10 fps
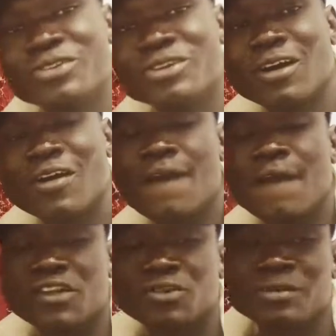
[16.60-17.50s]
You know,
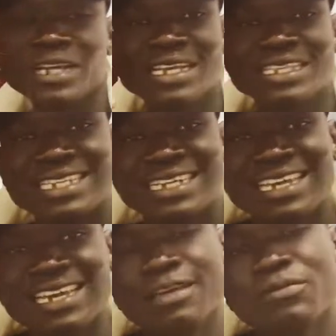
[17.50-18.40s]
today is the
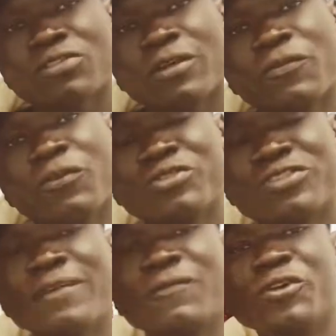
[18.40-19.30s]
king himself who's
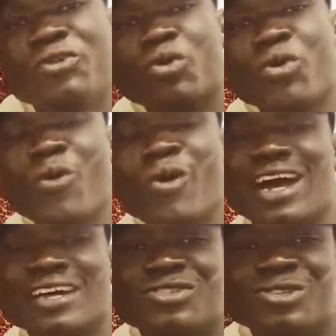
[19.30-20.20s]
here for you
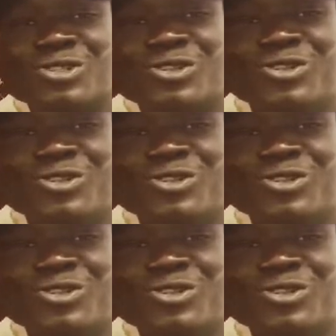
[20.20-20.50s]
as usual.